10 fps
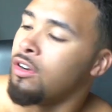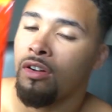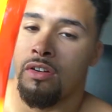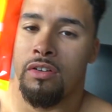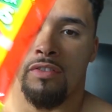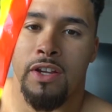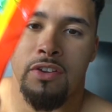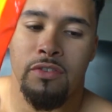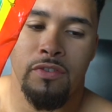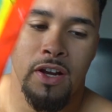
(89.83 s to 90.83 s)

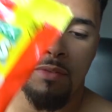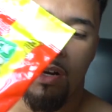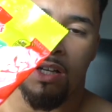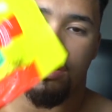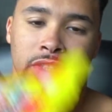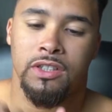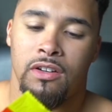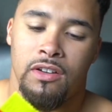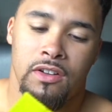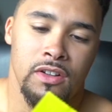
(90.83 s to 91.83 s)
Thank you very
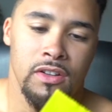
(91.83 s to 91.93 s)
much.